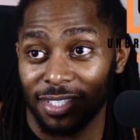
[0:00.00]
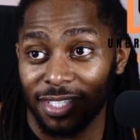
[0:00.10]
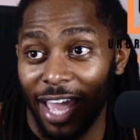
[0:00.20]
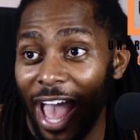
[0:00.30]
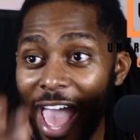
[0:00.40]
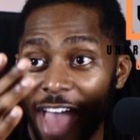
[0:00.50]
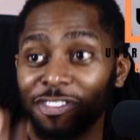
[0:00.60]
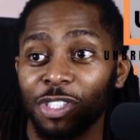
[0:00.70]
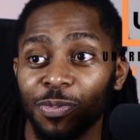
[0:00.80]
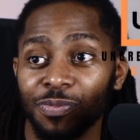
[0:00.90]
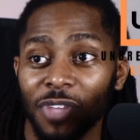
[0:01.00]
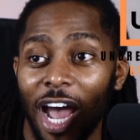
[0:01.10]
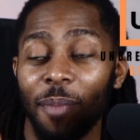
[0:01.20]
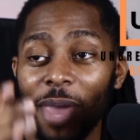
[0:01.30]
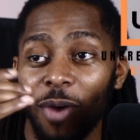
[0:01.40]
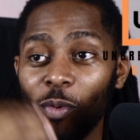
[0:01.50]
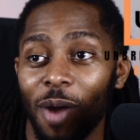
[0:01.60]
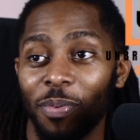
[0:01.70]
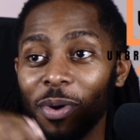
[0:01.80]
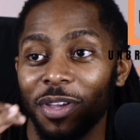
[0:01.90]
Like I'm at
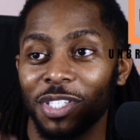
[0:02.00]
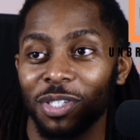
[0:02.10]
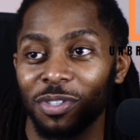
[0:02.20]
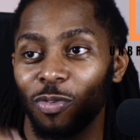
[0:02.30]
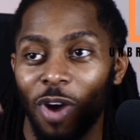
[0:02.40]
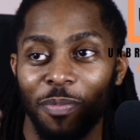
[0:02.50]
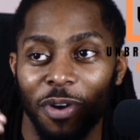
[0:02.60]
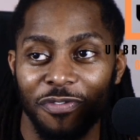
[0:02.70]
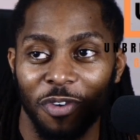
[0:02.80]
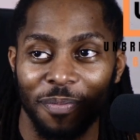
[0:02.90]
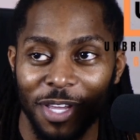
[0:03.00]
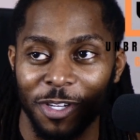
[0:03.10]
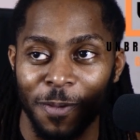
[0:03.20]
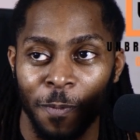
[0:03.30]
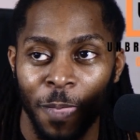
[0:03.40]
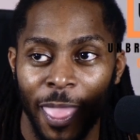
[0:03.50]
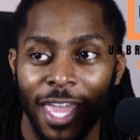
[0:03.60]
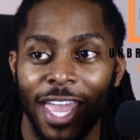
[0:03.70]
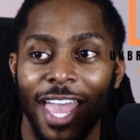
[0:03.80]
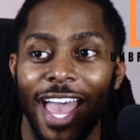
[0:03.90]
1.2 to 1.4 million.
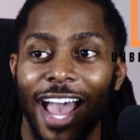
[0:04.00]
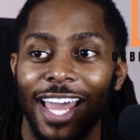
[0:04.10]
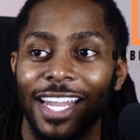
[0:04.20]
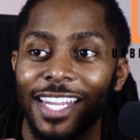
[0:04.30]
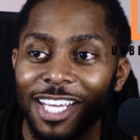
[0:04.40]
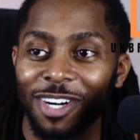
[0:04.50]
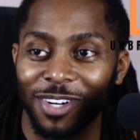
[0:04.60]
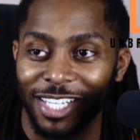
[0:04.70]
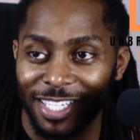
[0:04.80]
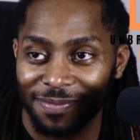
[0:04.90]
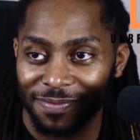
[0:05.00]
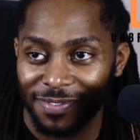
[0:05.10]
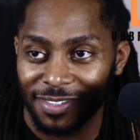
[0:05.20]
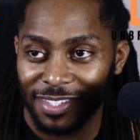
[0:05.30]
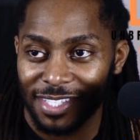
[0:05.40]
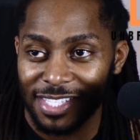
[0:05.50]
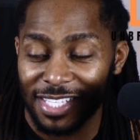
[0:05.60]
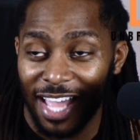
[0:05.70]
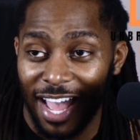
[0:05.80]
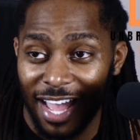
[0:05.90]
Literally,
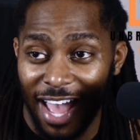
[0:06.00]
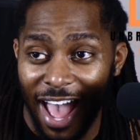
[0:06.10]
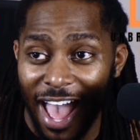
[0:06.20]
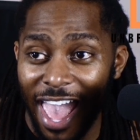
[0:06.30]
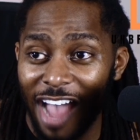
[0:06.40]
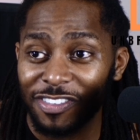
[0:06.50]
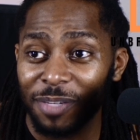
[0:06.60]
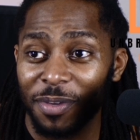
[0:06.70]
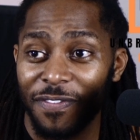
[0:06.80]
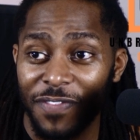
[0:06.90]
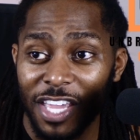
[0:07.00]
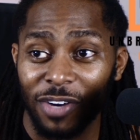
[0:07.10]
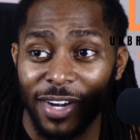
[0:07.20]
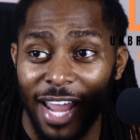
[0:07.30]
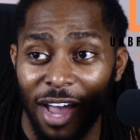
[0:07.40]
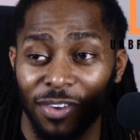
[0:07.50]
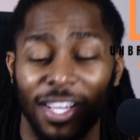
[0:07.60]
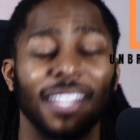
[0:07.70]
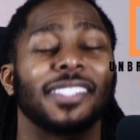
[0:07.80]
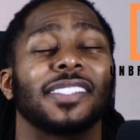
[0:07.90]
I have to be figuring
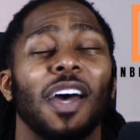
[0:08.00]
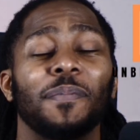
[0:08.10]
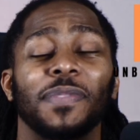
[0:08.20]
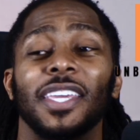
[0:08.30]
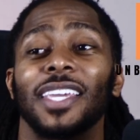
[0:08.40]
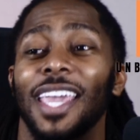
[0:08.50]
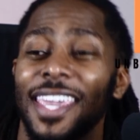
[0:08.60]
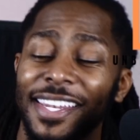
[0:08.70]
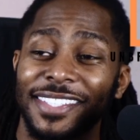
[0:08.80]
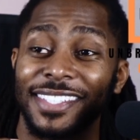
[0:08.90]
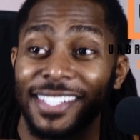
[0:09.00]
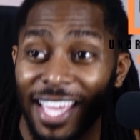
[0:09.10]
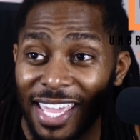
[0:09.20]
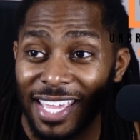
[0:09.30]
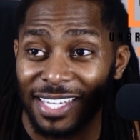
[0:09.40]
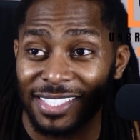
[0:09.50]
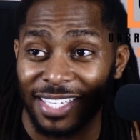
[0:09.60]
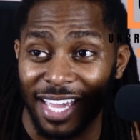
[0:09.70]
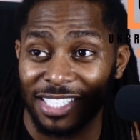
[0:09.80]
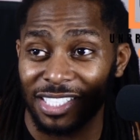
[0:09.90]
out something insane to
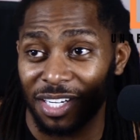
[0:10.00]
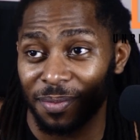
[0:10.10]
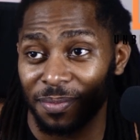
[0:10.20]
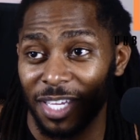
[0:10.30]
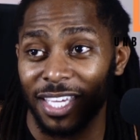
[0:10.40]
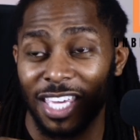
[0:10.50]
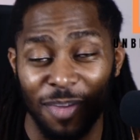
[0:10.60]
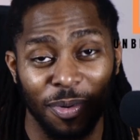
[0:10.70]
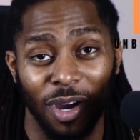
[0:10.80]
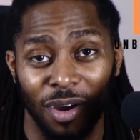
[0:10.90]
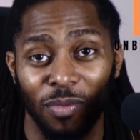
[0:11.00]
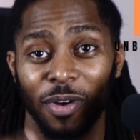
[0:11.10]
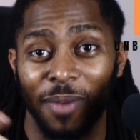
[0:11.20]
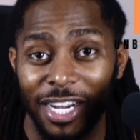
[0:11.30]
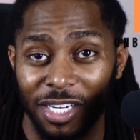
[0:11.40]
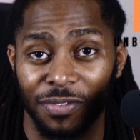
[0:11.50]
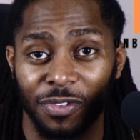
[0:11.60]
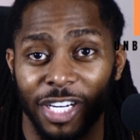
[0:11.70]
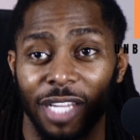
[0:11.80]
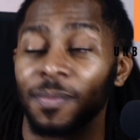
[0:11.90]
catch up and keep up with my dear
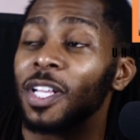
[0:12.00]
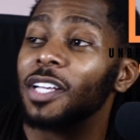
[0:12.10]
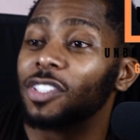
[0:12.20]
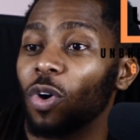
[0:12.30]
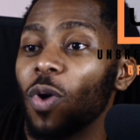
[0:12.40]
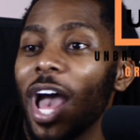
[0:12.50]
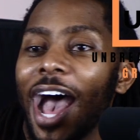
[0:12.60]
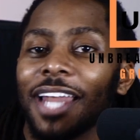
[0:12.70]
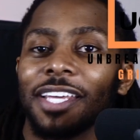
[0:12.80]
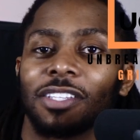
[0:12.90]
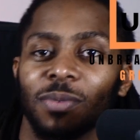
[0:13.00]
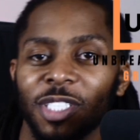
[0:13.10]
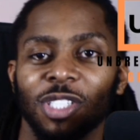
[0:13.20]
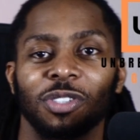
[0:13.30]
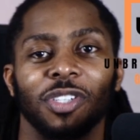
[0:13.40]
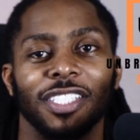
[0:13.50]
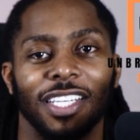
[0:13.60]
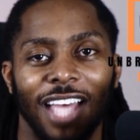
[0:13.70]
friend. So I did the research on this.